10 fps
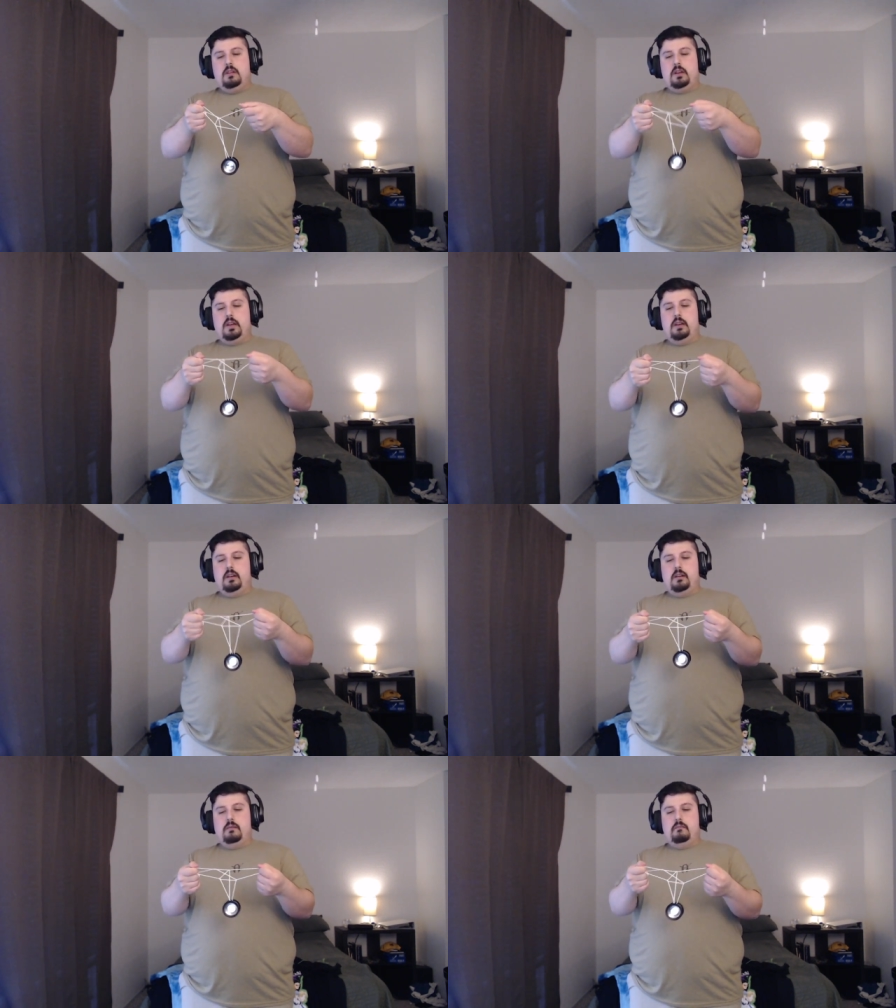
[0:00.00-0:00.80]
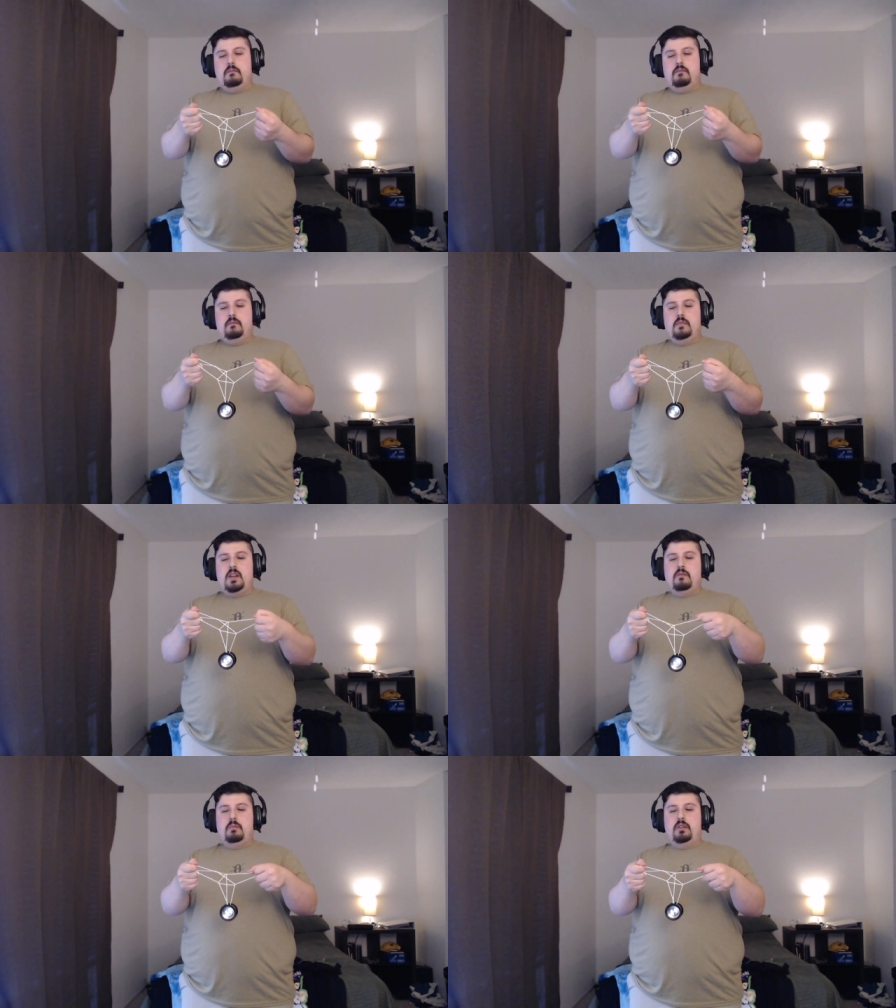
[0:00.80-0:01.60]
And
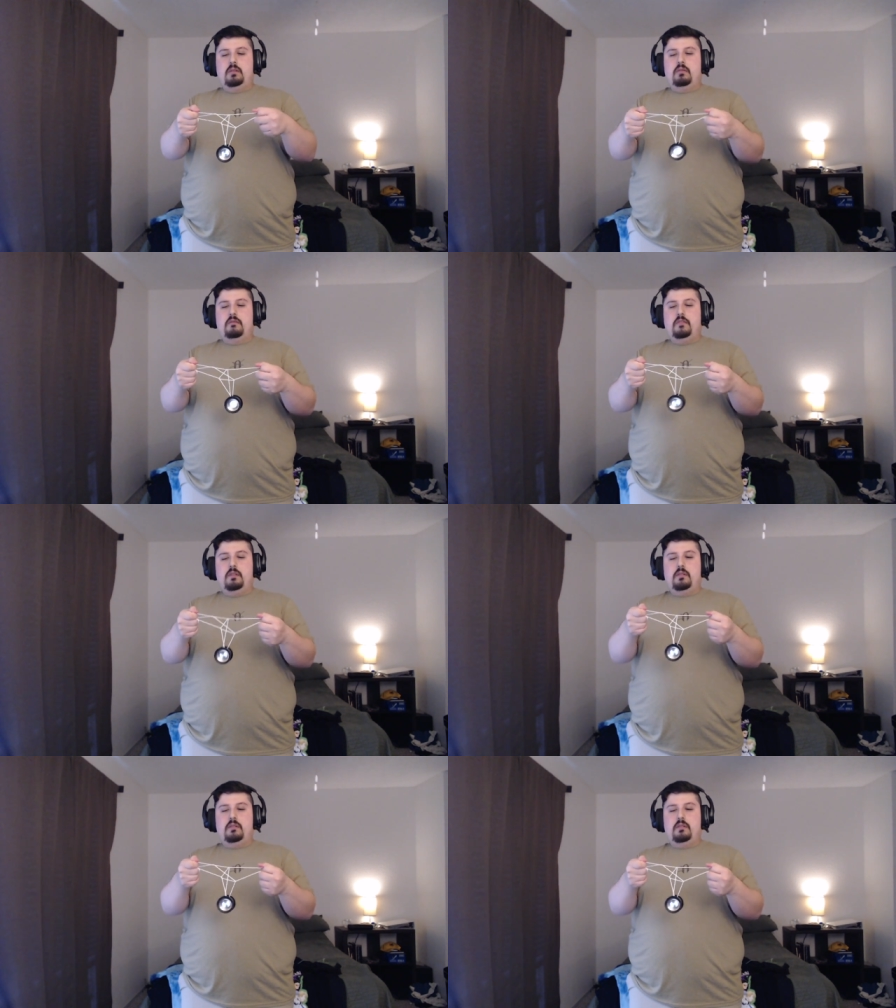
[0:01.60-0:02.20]
if you pull it a little further,